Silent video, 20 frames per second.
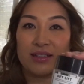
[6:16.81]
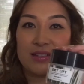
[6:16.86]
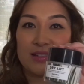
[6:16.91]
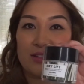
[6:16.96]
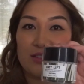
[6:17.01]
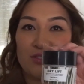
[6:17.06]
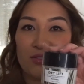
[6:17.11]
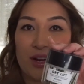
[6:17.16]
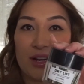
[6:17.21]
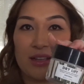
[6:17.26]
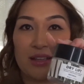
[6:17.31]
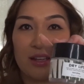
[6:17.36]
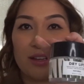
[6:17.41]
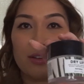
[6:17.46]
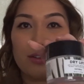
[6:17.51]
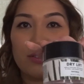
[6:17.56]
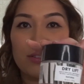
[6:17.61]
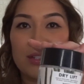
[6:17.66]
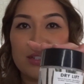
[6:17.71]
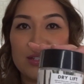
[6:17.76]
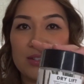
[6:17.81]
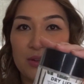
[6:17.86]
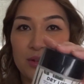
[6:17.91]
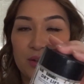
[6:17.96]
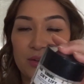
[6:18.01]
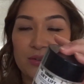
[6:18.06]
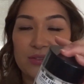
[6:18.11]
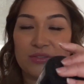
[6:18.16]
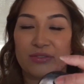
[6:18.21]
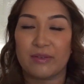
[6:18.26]
is the dry lift, so it
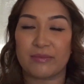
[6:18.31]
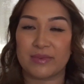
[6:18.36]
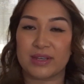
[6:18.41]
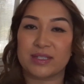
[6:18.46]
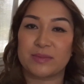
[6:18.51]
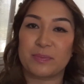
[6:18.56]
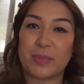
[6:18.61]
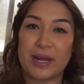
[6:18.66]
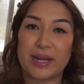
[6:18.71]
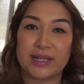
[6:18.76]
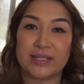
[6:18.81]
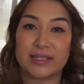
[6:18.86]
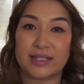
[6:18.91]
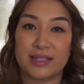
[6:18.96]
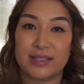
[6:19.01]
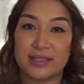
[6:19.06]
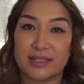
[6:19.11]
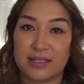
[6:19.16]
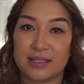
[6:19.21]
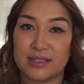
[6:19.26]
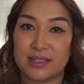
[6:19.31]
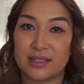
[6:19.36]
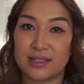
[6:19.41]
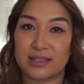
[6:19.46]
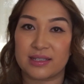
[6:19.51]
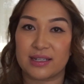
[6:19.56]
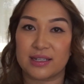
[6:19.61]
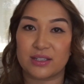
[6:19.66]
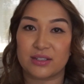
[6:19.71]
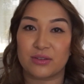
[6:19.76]
goes from this paste
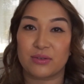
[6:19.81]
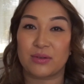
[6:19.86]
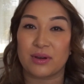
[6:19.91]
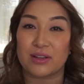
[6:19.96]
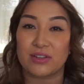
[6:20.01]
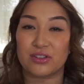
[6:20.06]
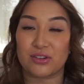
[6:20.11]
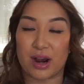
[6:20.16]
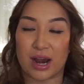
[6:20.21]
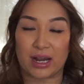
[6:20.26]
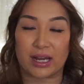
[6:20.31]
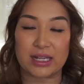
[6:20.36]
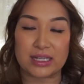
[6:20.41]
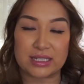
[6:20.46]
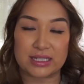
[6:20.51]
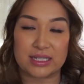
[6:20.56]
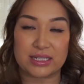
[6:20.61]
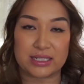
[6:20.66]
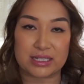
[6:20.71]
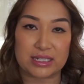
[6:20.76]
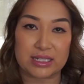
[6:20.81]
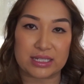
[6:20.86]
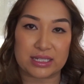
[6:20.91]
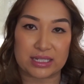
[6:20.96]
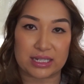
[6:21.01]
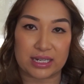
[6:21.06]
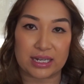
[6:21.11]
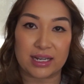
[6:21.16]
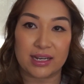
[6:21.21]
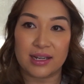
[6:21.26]
consistency to a dry
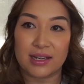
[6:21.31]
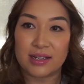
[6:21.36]
consistency,